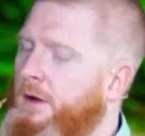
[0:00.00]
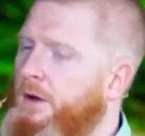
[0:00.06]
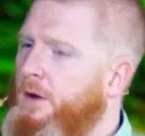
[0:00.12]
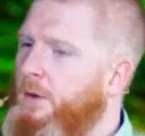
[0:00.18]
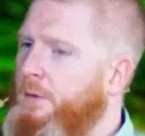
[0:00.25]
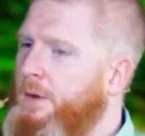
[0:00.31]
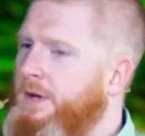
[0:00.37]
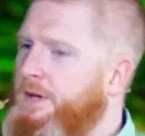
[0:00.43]

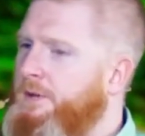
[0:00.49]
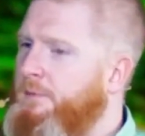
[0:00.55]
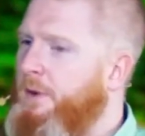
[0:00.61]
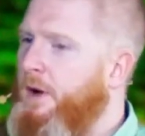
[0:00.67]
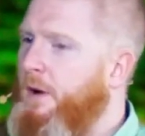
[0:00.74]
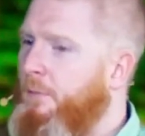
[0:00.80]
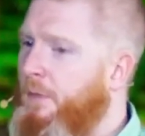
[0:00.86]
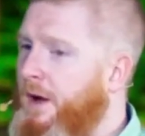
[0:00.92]
You know, we need to
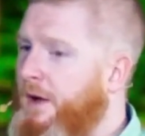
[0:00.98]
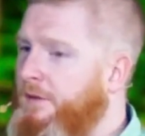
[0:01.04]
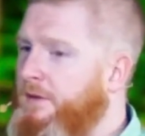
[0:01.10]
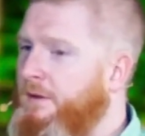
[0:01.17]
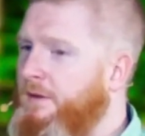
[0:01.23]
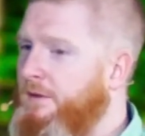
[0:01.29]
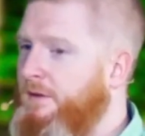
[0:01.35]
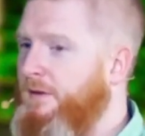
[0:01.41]
bear in
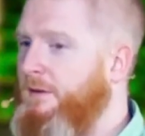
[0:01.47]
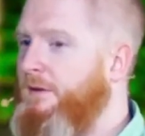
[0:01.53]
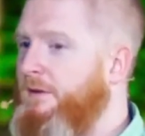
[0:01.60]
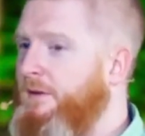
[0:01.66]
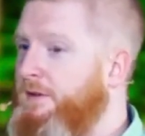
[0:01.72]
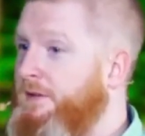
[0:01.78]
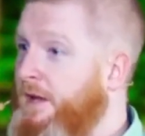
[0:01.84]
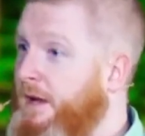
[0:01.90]
mind that the
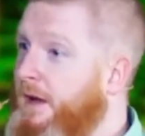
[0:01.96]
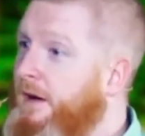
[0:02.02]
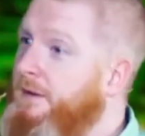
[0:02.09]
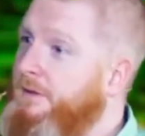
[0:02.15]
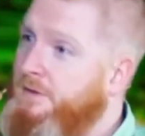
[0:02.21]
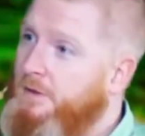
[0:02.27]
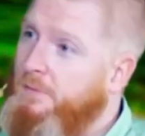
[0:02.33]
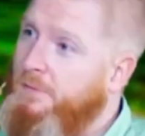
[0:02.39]
the salah is